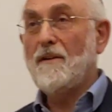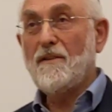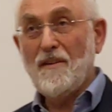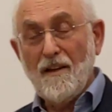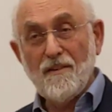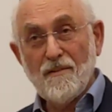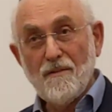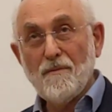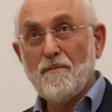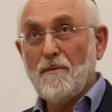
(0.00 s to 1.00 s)

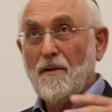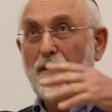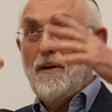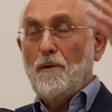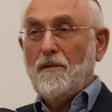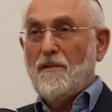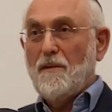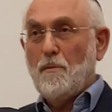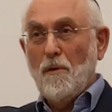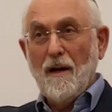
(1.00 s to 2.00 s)
Says, on the notes,
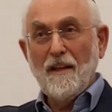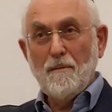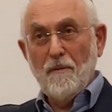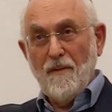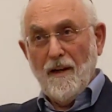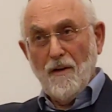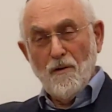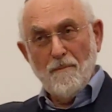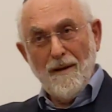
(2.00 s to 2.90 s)
says, "Buch hat über Echo,